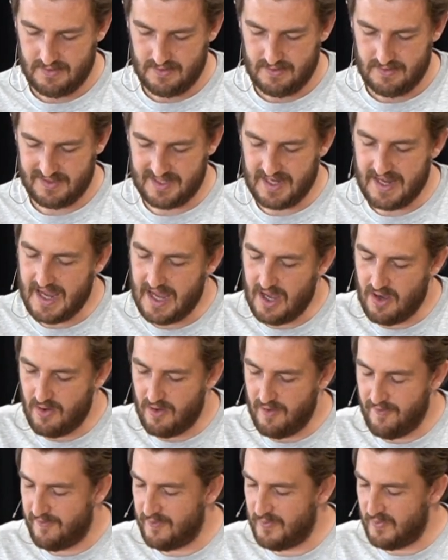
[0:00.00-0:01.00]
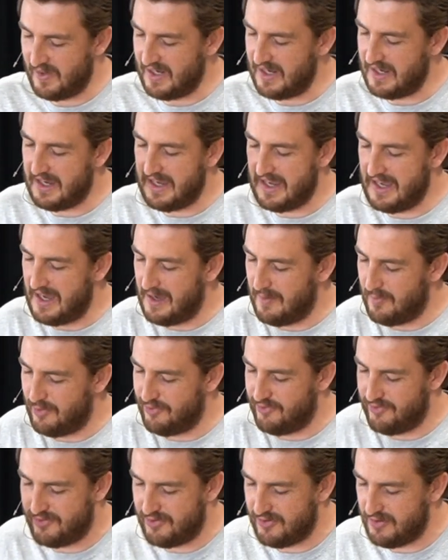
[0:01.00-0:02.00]
See how often we let our
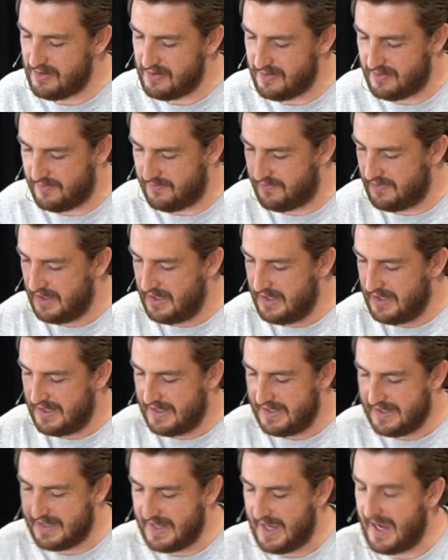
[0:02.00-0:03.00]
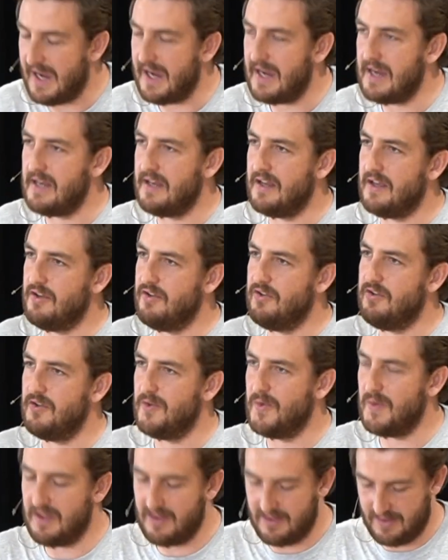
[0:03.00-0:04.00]
pursuit of gain and
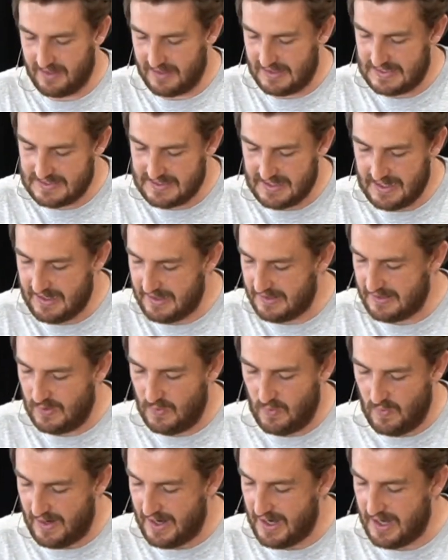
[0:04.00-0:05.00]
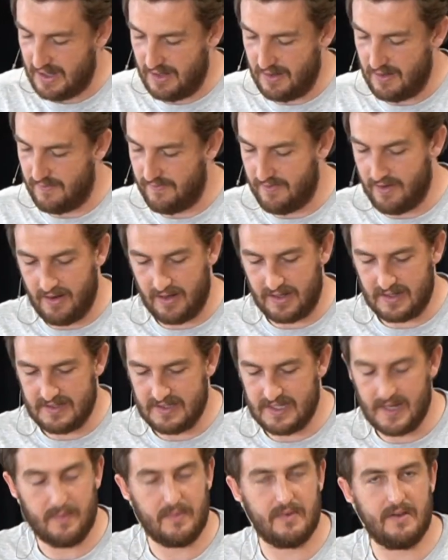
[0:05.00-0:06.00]
doing things get in the way of our
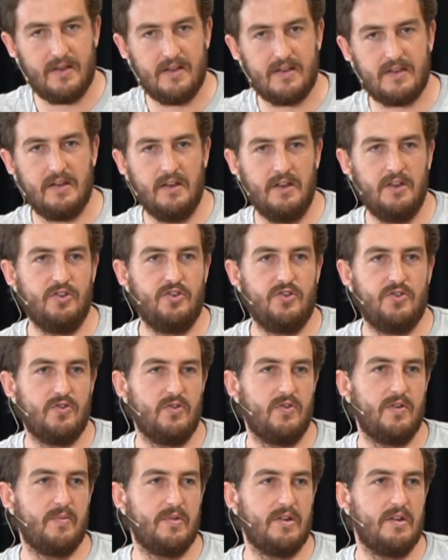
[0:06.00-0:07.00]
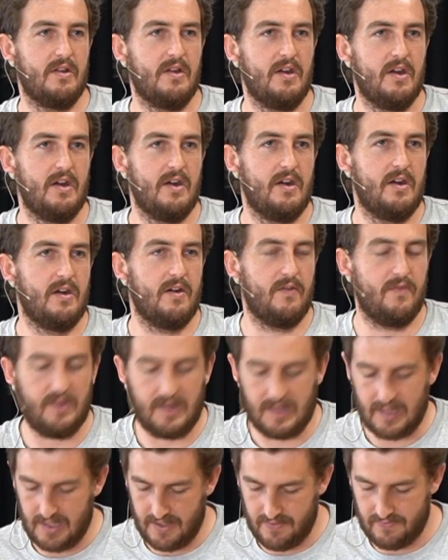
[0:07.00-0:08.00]
acceptance and enjoyment of the
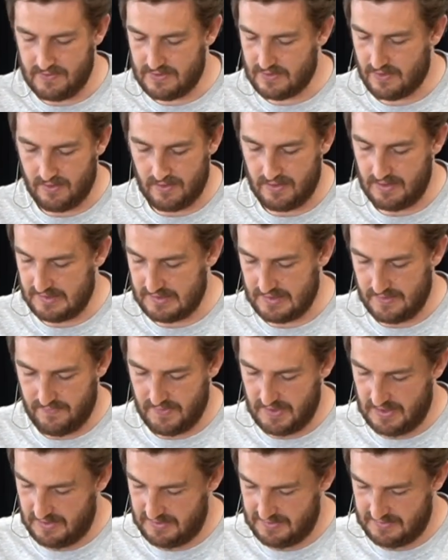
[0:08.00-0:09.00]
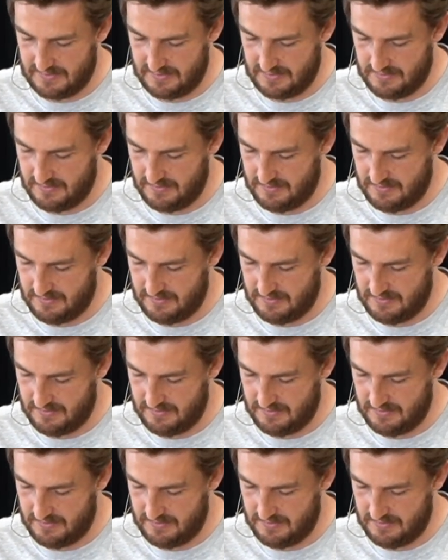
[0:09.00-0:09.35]
gifts God has given us.